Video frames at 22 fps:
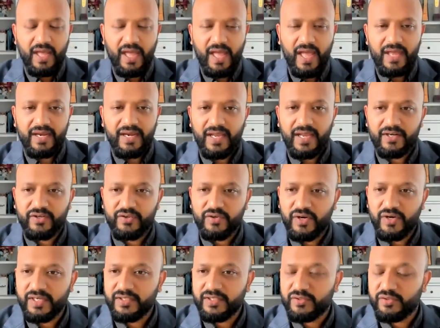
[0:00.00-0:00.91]
And I
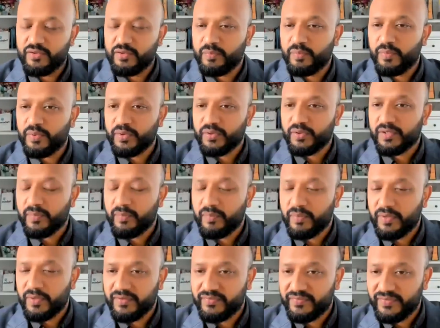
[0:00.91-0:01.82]
tried to put on a
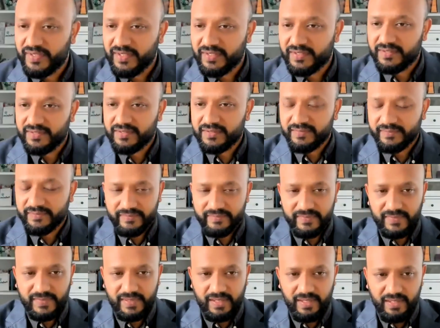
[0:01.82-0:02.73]
brave face.
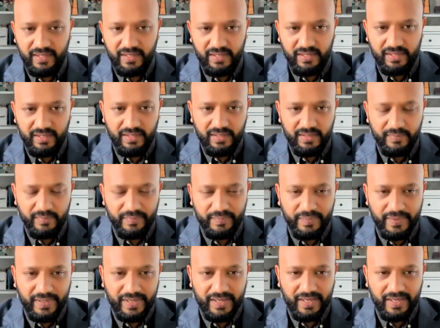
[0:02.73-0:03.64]

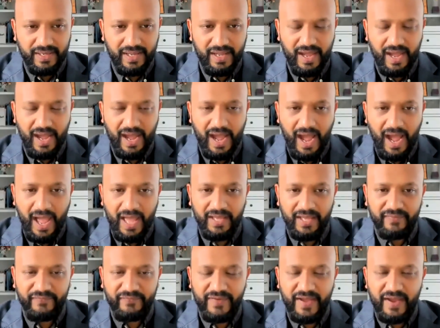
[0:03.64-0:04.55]
But
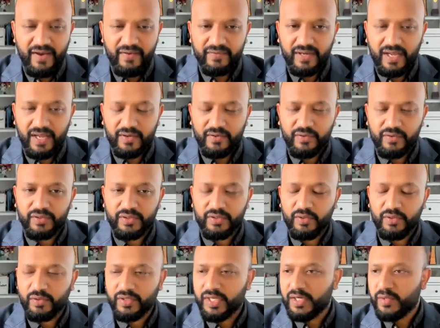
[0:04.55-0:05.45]
I found I
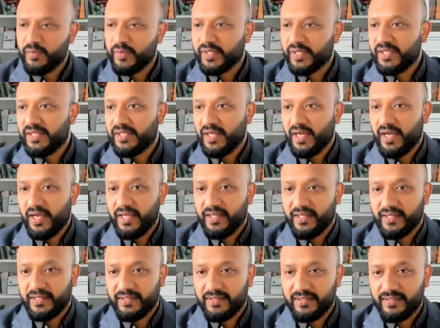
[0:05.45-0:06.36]
couldn't look anyone in the eye